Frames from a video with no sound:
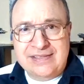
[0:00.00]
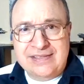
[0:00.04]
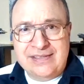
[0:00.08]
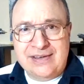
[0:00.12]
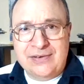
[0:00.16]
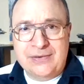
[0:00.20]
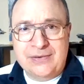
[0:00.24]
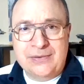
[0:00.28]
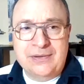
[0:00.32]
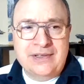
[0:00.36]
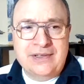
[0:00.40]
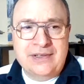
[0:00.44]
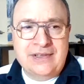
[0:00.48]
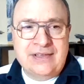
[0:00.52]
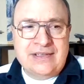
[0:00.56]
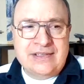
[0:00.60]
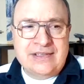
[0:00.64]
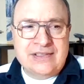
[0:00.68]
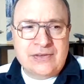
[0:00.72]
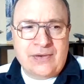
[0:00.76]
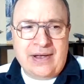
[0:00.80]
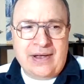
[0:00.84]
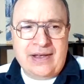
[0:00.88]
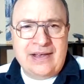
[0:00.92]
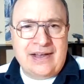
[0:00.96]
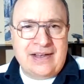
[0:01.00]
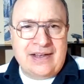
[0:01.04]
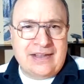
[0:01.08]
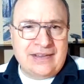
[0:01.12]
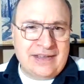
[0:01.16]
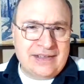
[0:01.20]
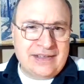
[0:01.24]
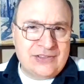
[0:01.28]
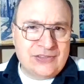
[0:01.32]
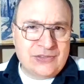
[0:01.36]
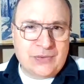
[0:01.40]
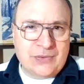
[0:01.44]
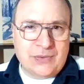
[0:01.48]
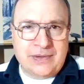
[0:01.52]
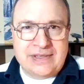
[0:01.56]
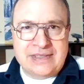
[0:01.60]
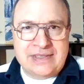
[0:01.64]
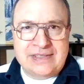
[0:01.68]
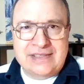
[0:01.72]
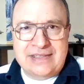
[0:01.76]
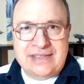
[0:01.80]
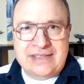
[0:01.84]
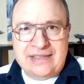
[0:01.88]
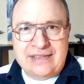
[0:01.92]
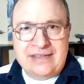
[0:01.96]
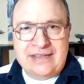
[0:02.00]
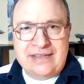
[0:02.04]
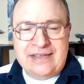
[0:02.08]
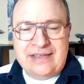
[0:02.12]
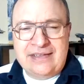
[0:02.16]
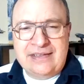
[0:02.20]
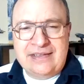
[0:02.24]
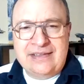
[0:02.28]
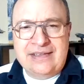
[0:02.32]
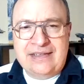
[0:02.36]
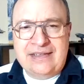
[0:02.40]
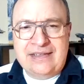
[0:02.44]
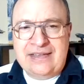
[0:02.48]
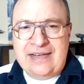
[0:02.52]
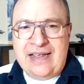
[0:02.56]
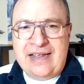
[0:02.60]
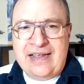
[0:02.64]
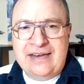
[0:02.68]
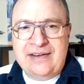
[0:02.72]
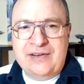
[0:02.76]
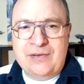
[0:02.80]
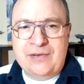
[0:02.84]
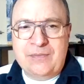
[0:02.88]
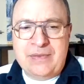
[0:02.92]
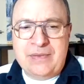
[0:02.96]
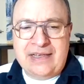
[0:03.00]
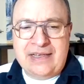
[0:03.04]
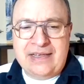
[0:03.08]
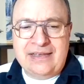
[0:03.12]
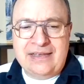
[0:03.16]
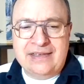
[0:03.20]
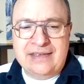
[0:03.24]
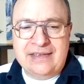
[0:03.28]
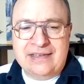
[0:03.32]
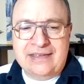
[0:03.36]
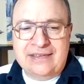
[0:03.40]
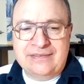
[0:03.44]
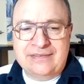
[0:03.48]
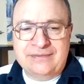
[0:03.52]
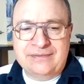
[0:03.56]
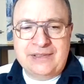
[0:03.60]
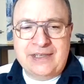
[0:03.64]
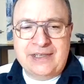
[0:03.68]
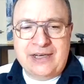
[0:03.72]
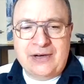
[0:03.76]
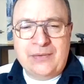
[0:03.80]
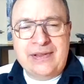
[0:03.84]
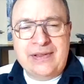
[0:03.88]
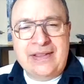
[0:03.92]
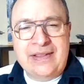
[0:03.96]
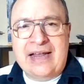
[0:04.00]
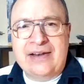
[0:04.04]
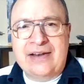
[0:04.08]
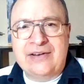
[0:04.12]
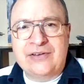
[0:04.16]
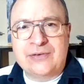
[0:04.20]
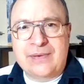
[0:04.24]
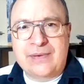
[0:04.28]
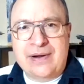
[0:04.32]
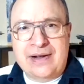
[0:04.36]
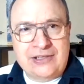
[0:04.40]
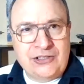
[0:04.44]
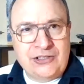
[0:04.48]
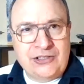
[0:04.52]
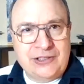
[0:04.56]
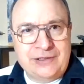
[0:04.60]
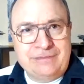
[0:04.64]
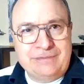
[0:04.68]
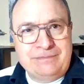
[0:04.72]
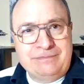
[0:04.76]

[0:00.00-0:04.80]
So I like stories that tend to be you know, in that direction.